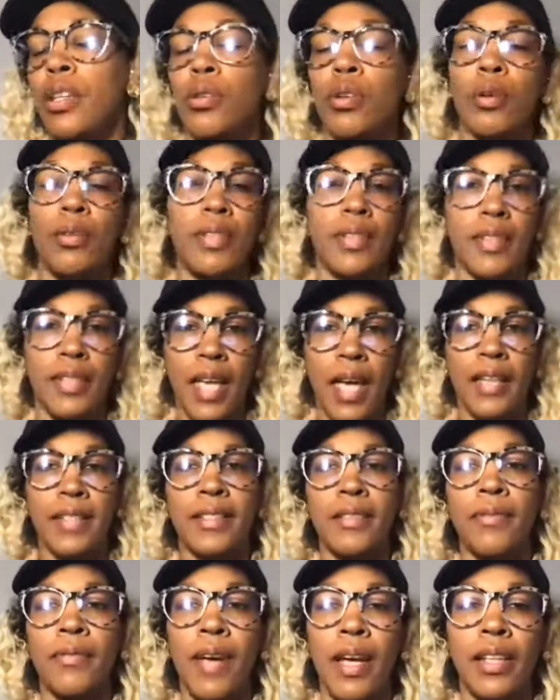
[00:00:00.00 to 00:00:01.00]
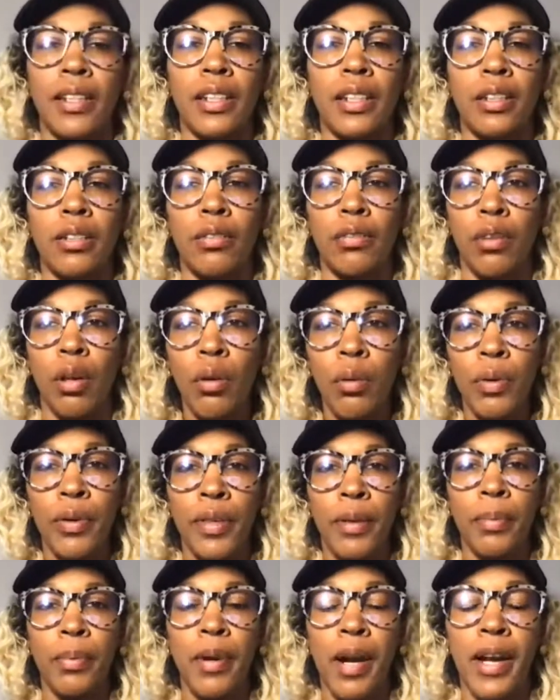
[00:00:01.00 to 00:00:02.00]
decides to finally lower
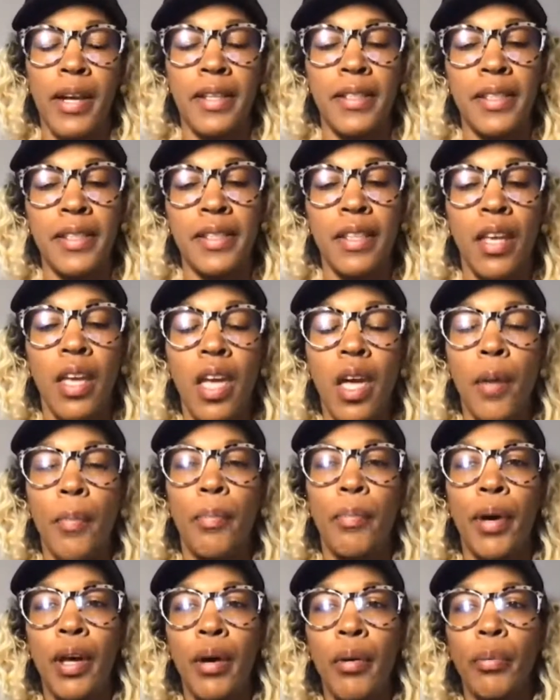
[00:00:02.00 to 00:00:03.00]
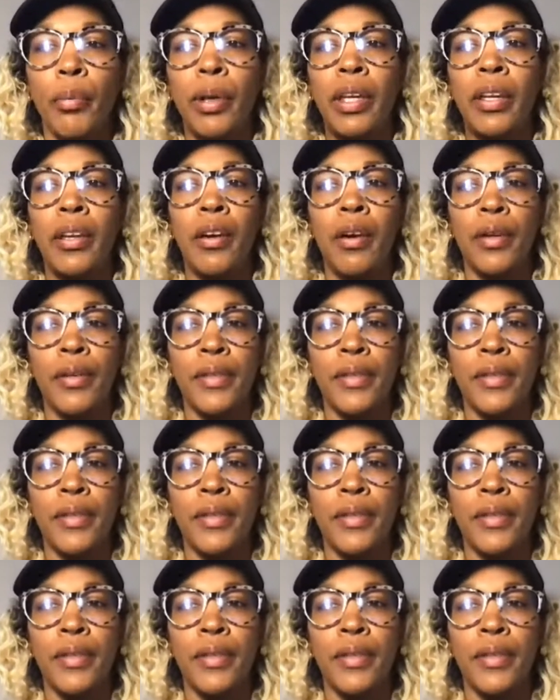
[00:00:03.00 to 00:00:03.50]
the price. But we are